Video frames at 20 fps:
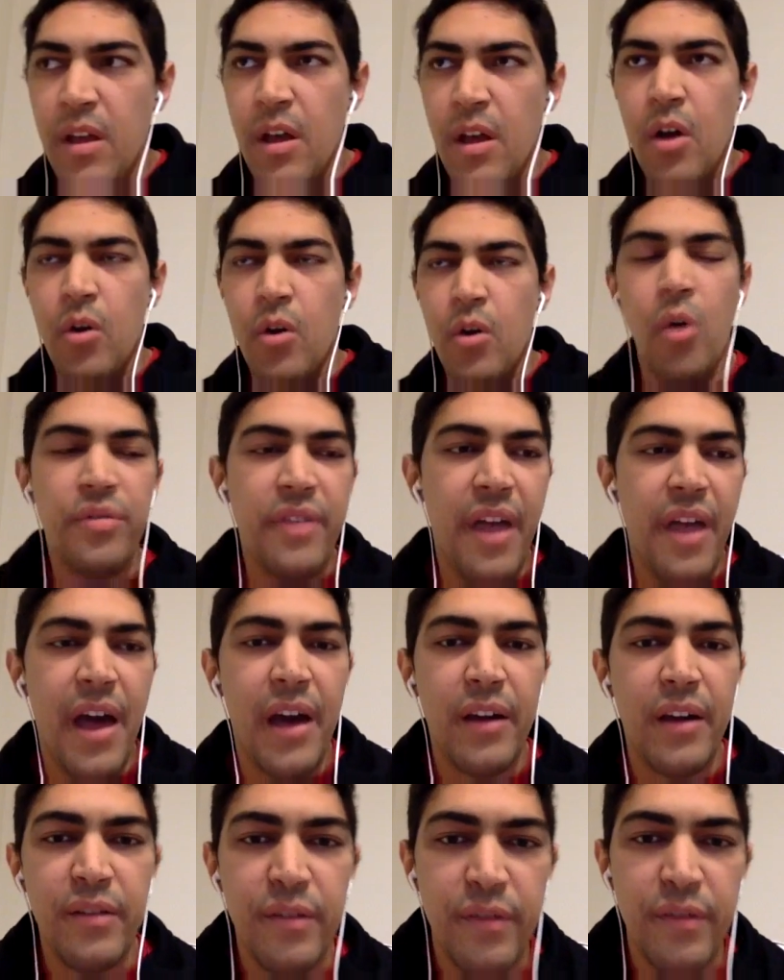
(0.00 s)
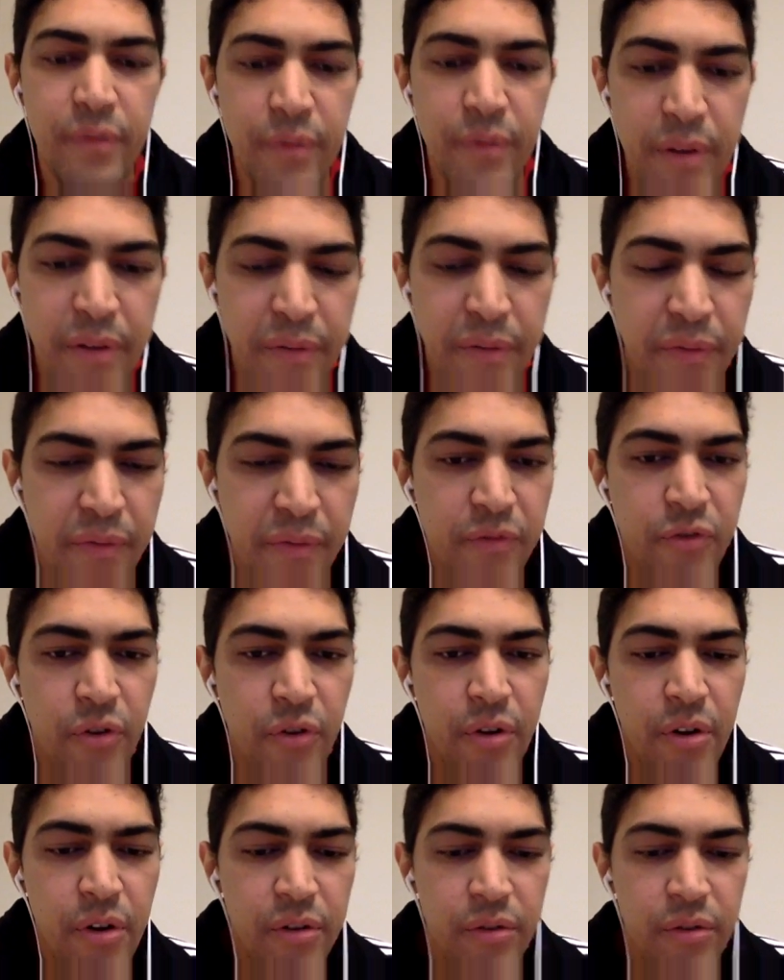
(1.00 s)
contacts with
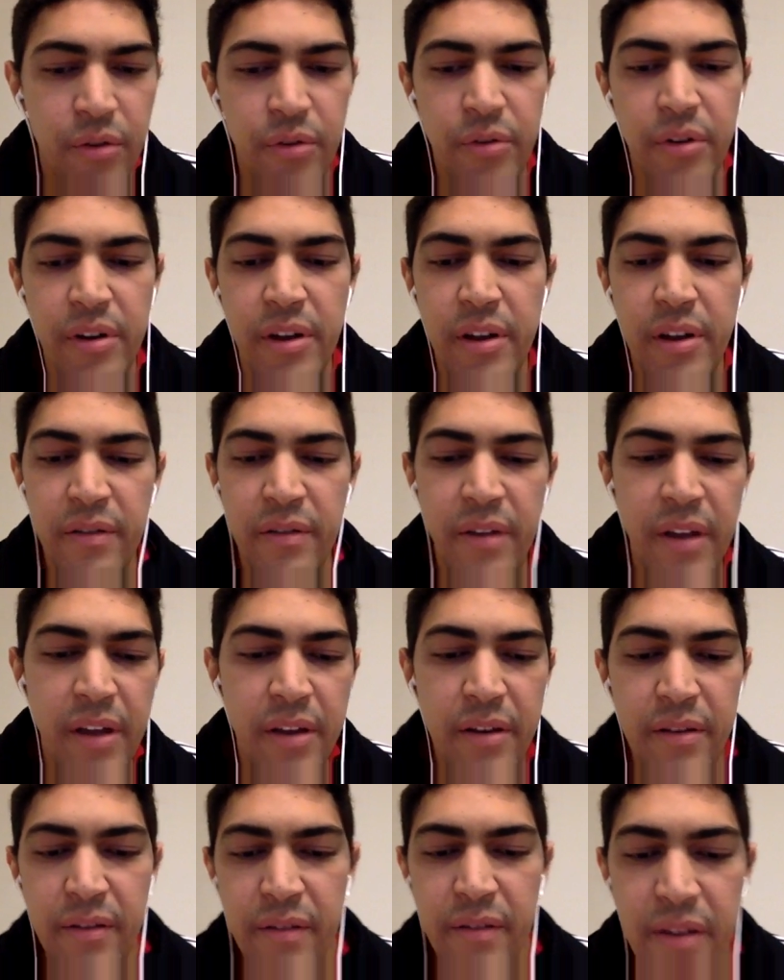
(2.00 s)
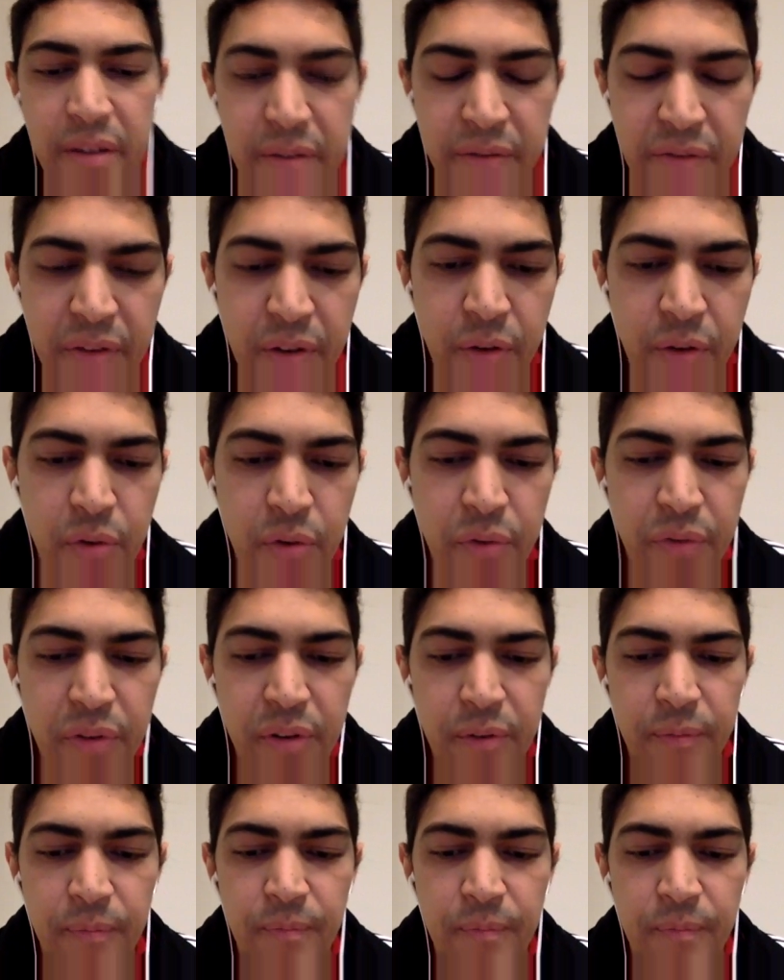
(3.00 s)
Toronto and, and, and Vancouver.